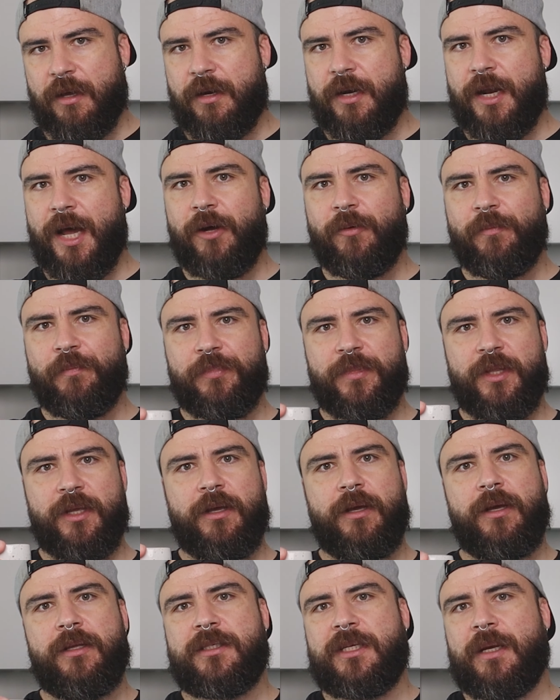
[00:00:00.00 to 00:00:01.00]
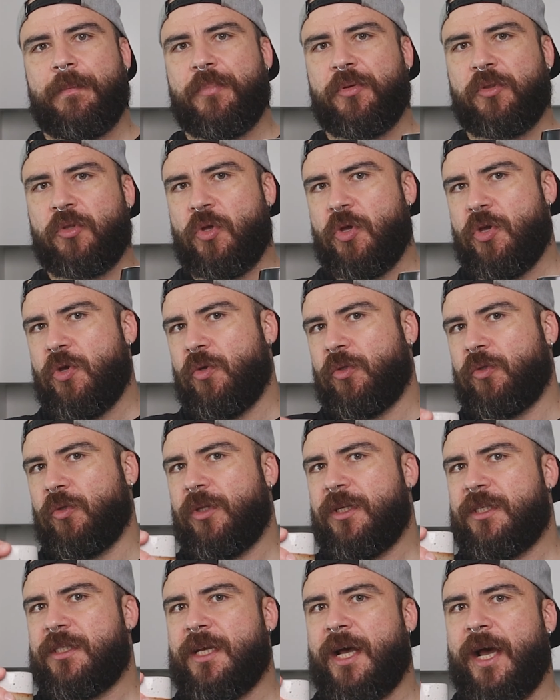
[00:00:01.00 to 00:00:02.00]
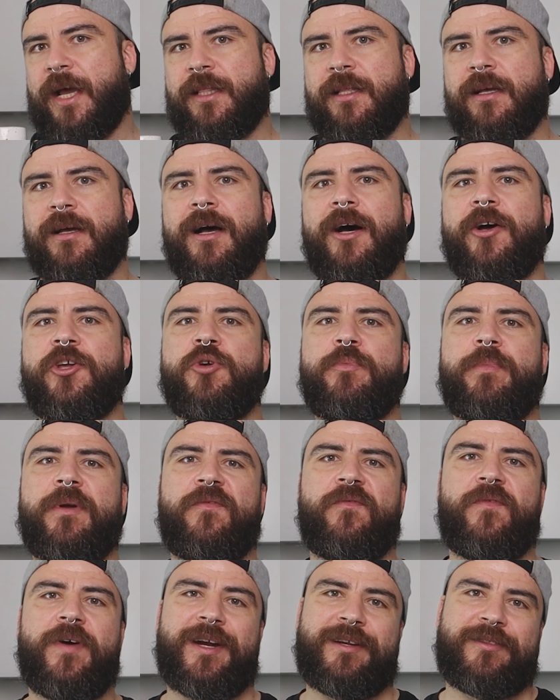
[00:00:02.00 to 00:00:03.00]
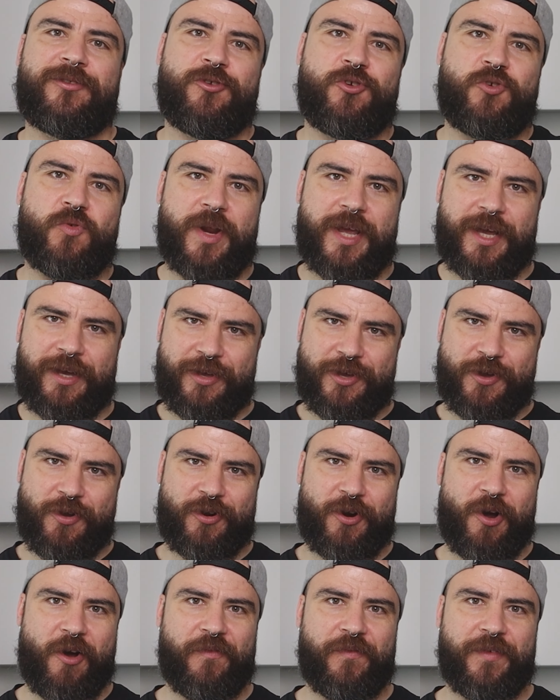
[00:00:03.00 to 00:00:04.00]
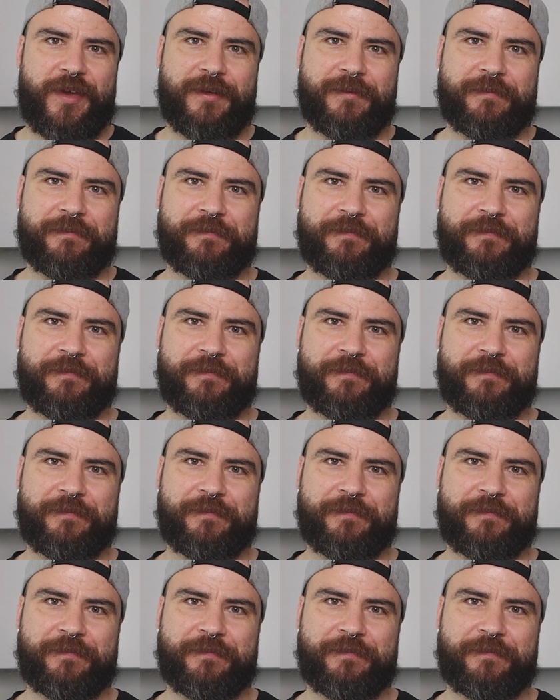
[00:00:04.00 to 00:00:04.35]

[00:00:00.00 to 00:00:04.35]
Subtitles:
Now it's up to you to decide how you prefer to drink your coffee.